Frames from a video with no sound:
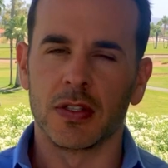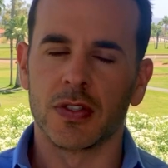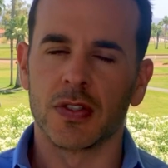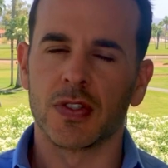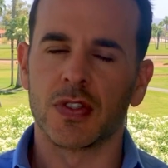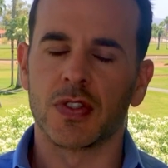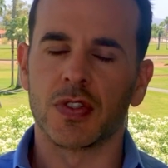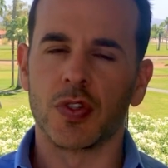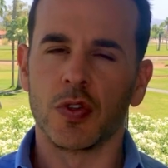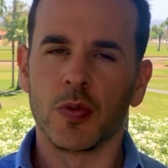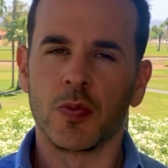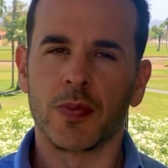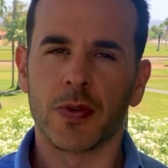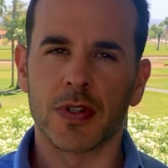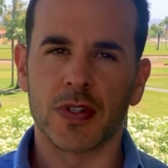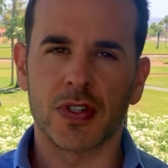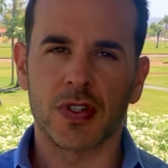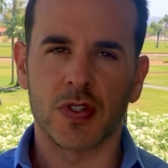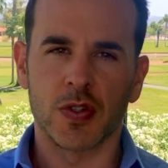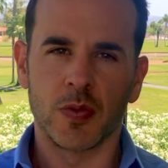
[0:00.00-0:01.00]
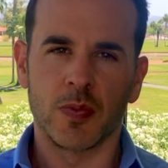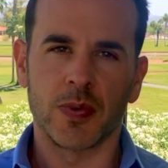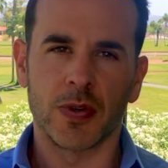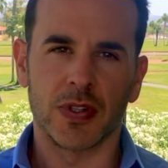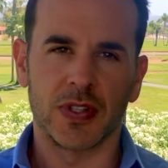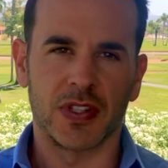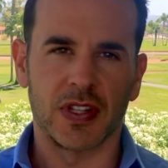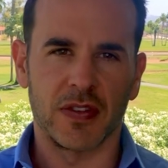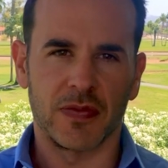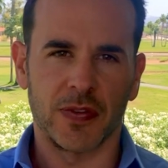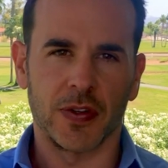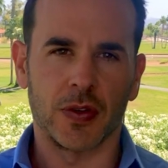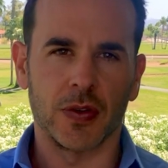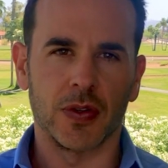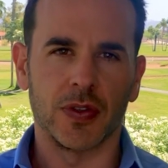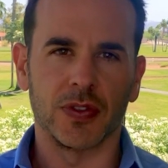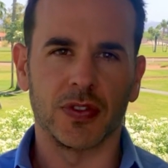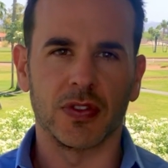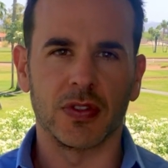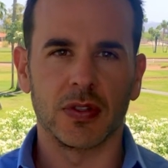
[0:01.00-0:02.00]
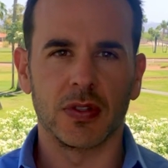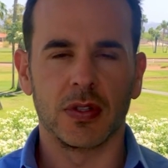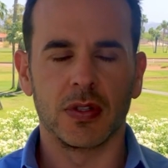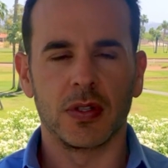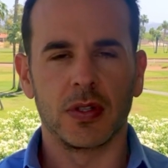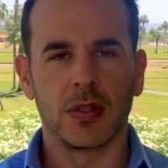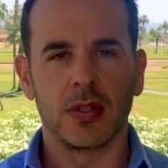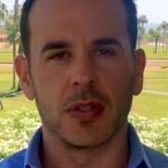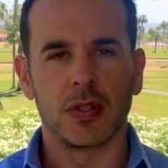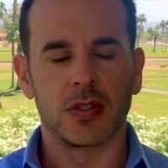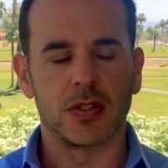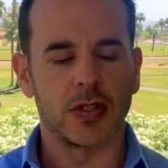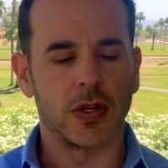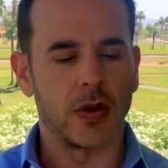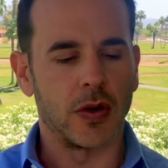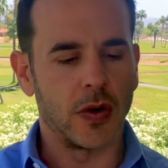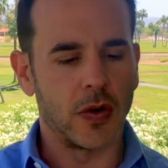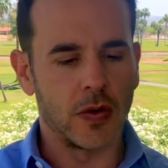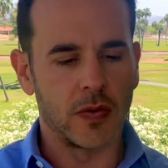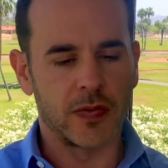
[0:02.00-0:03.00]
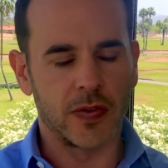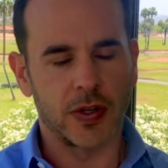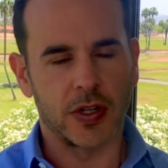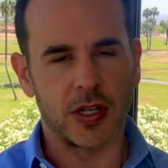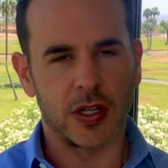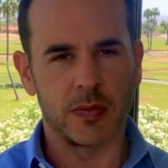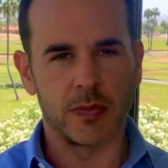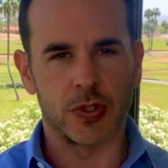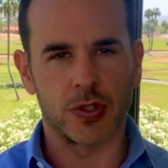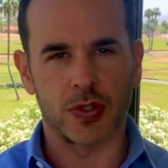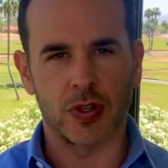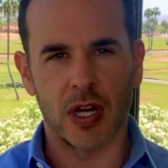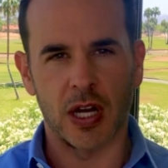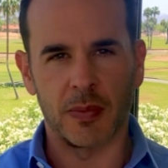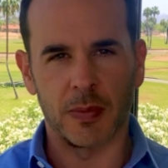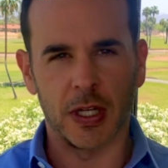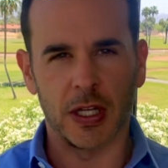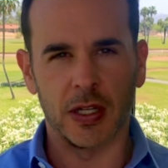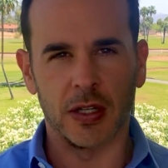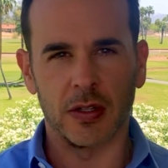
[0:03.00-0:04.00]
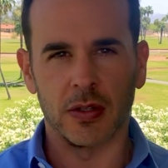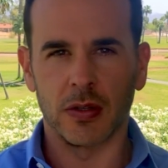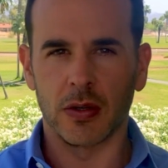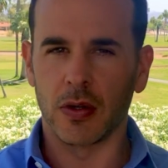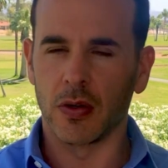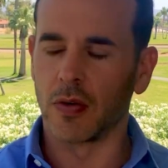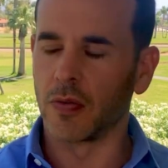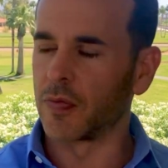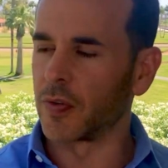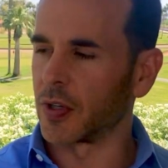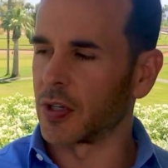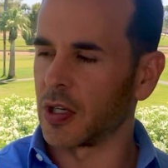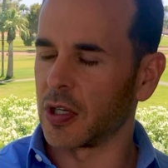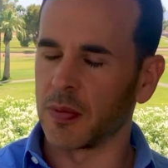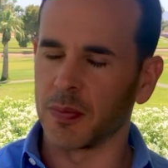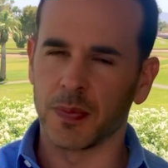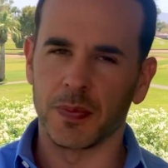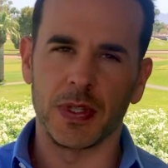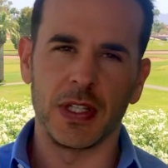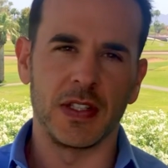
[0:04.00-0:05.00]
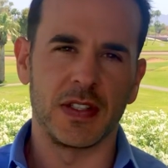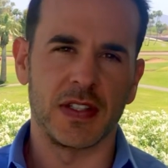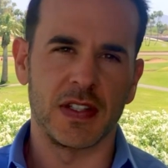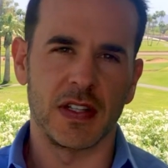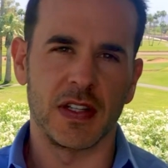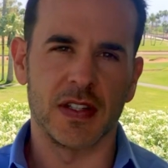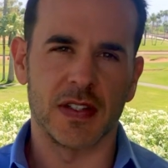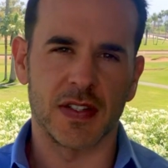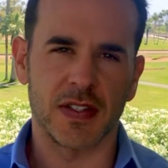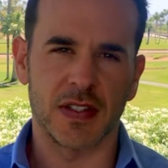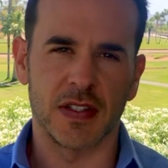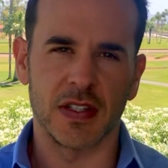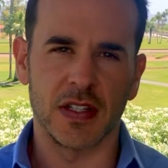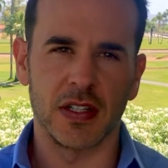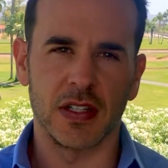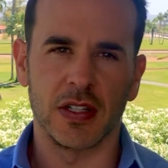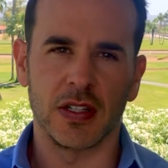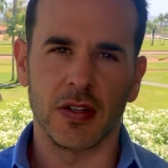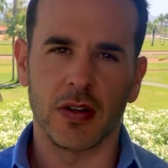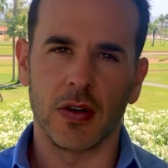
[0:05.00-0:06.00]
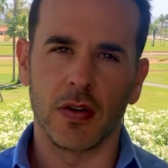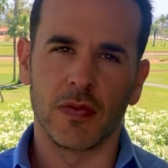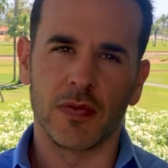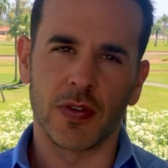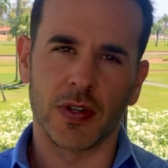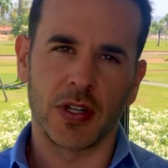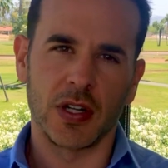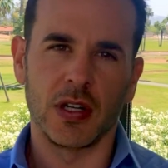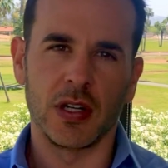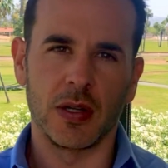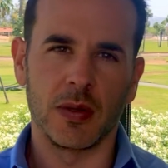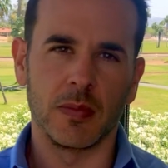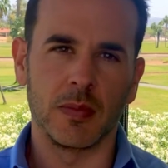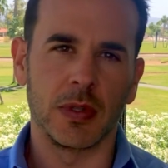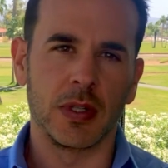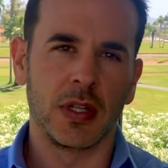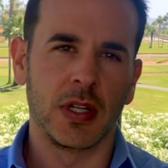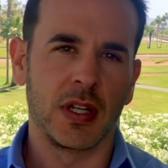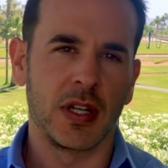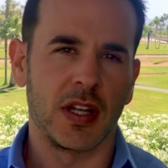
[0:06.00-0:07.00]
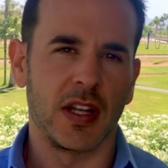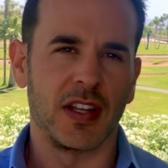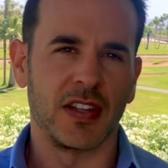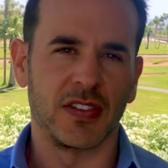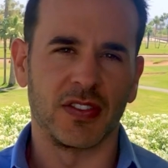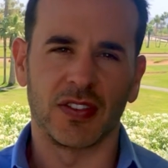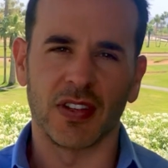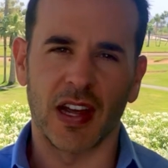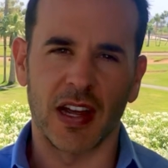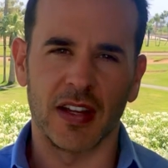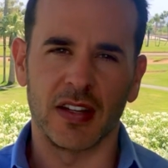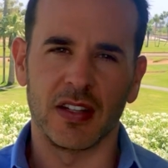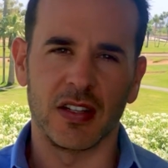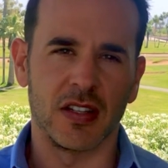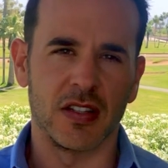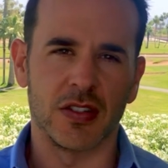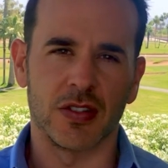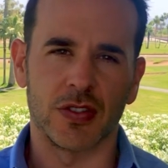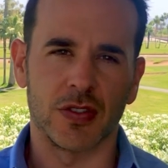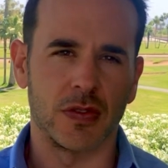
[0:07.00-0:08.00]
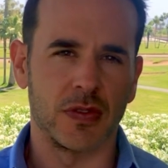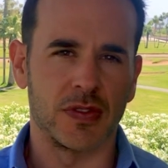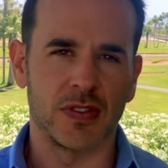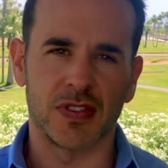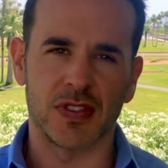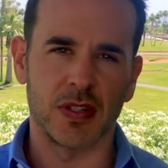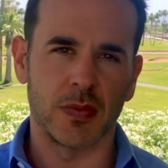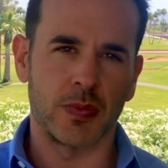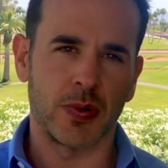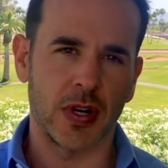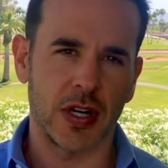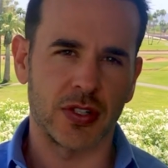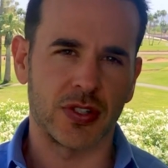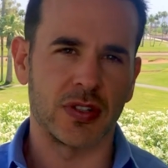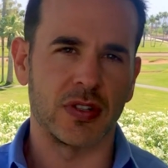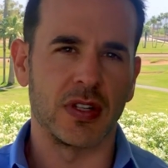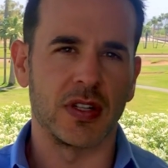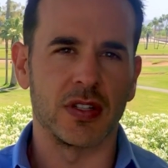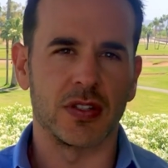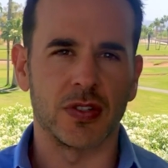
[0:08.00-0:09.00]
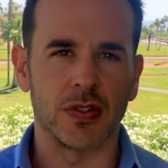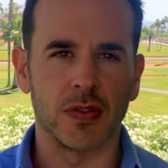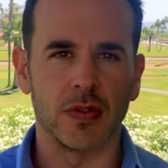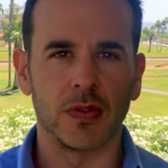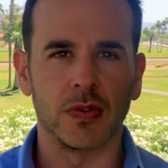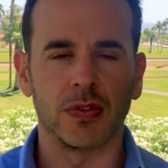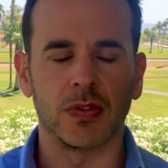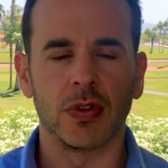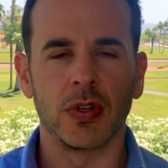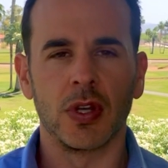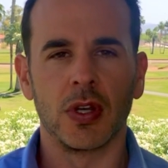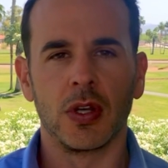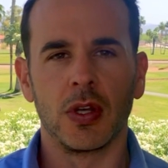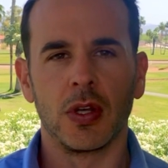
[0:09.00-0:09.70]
Super, super difficult to overcome trauma, overcome PTSD, overcome anxiety issues, depression issues